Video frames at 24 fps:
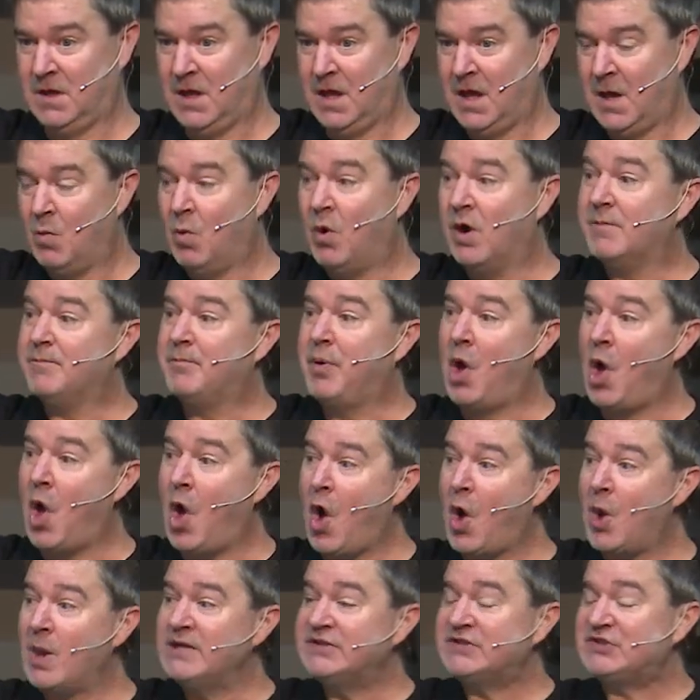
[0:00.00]
What
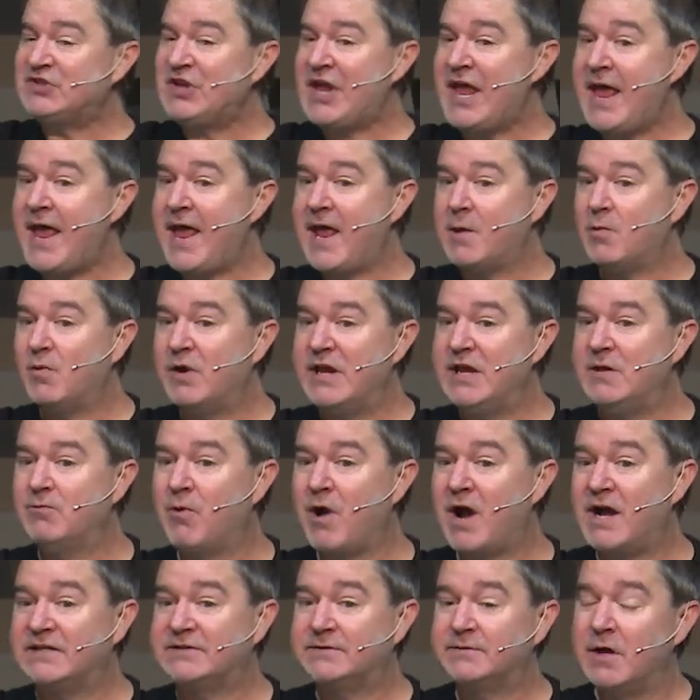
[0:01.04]
Paul is saying when he
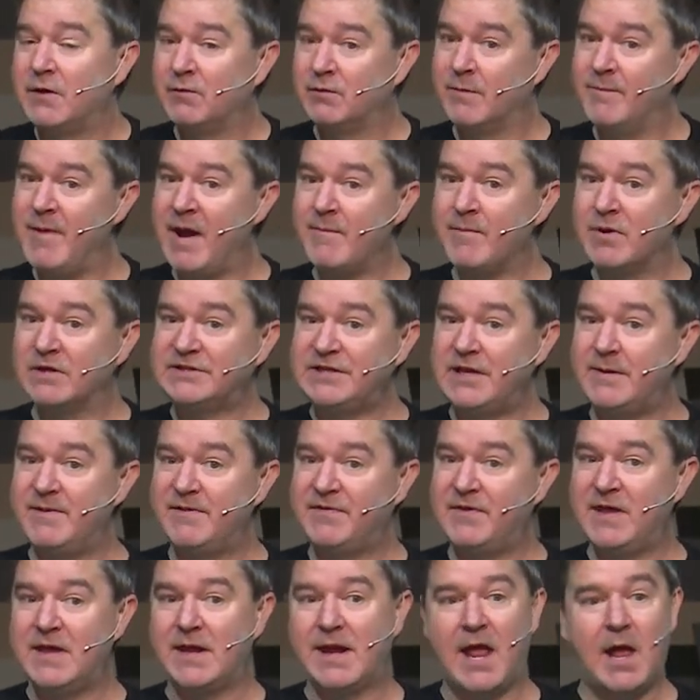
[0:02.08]
writes, Remember,
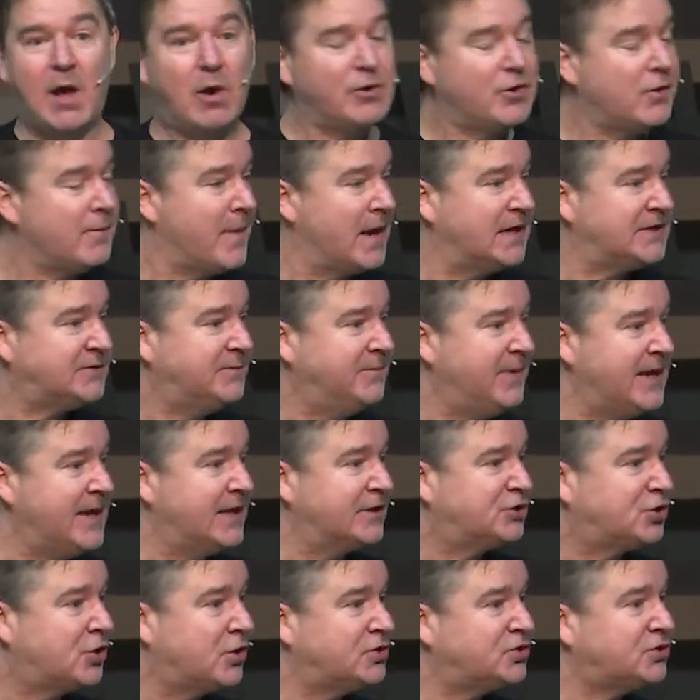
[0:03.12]
Timothy, an elder must be, a
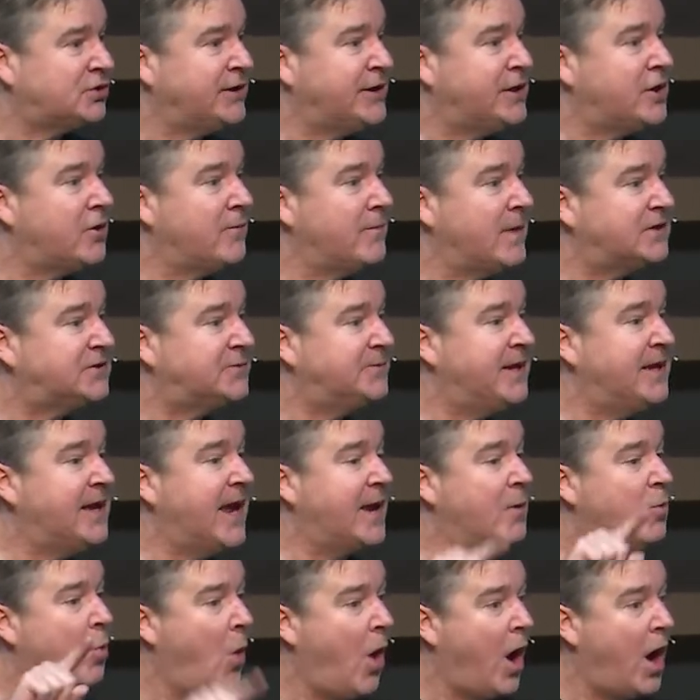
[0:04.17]
church leader must be
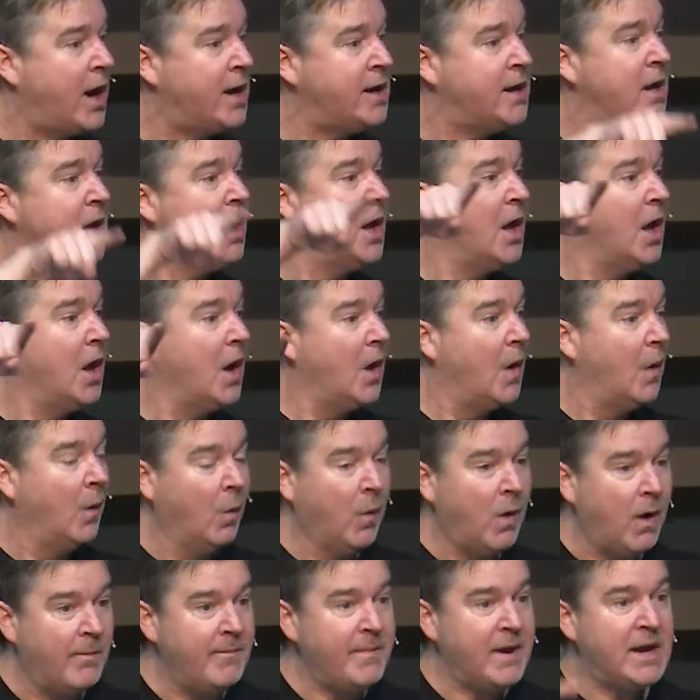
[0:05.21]
a one
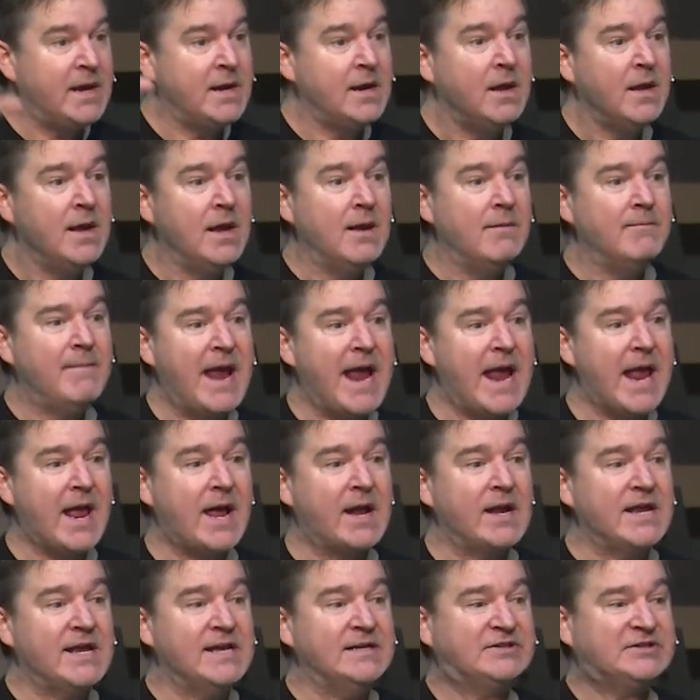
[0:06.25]
woman
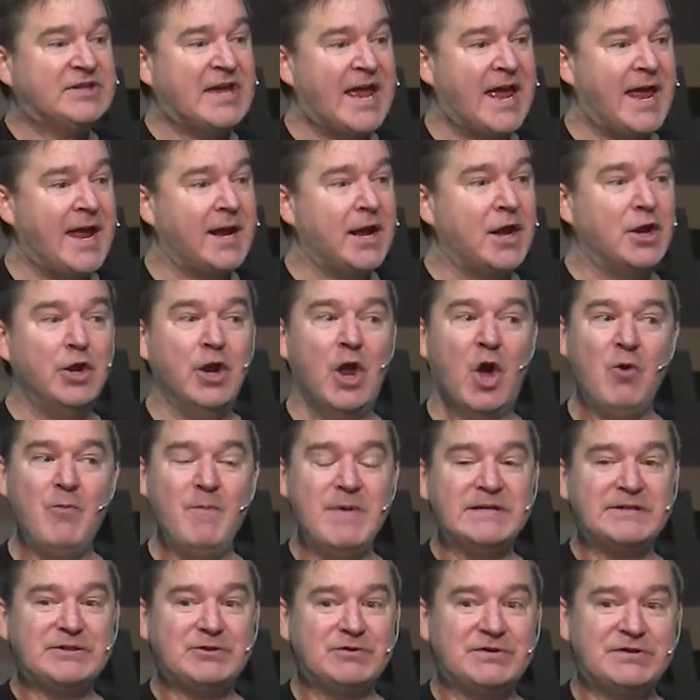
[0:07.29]
man, he's saying, No
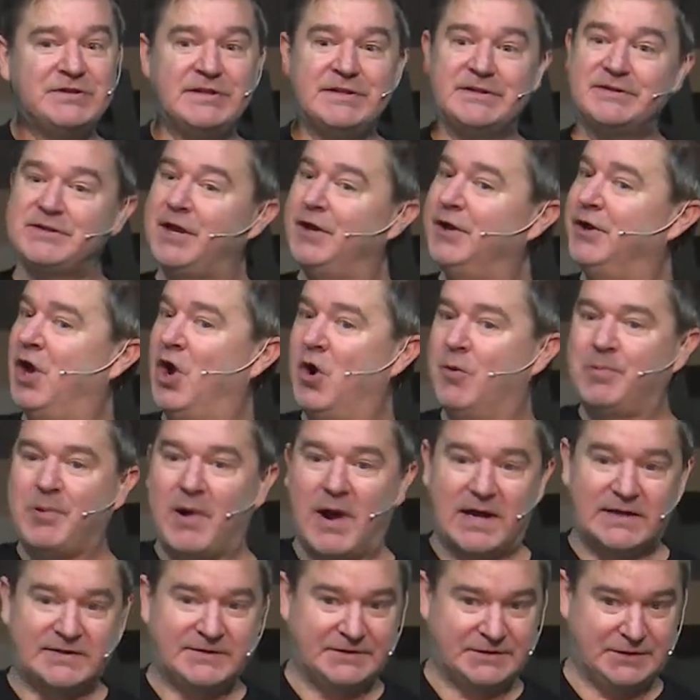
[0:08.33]
mistresses, no
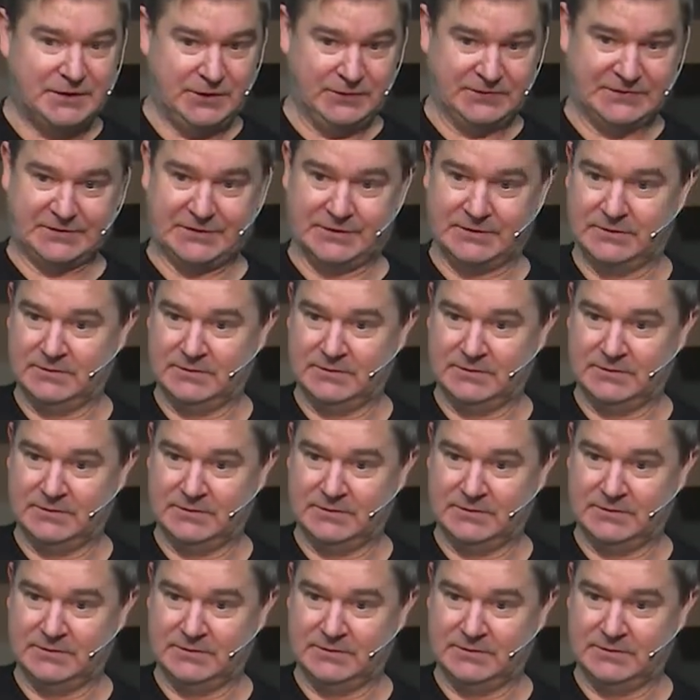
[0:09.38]
prostitutes.